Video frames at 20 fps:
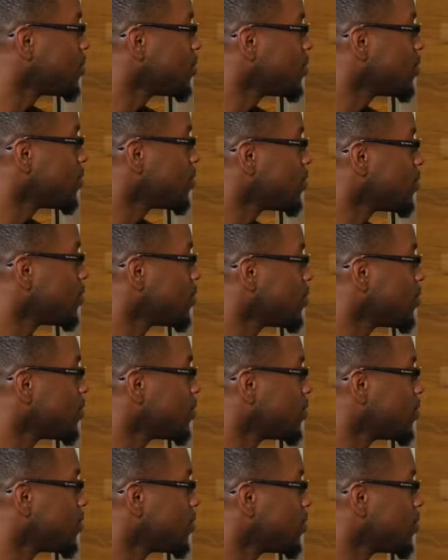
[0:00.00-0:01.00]

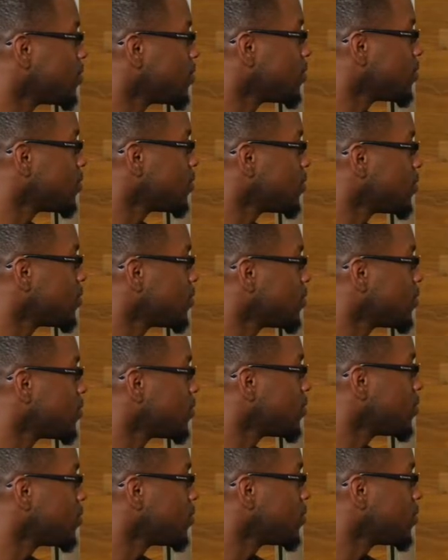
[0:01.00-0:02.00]

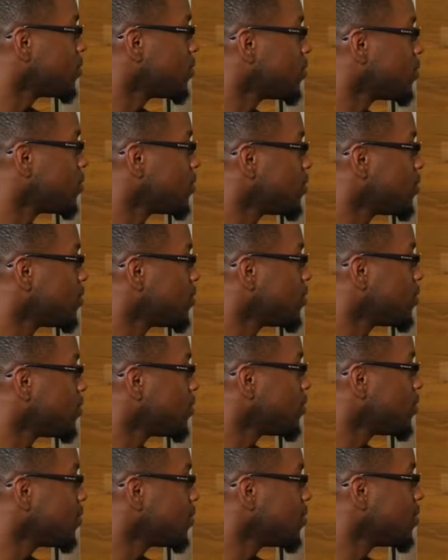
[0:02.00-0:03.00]

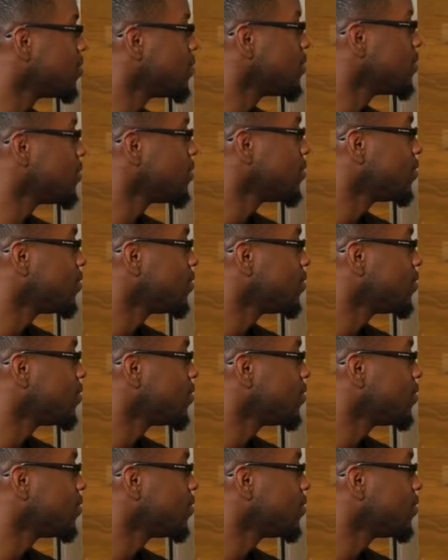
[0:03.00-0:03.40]
[no speech]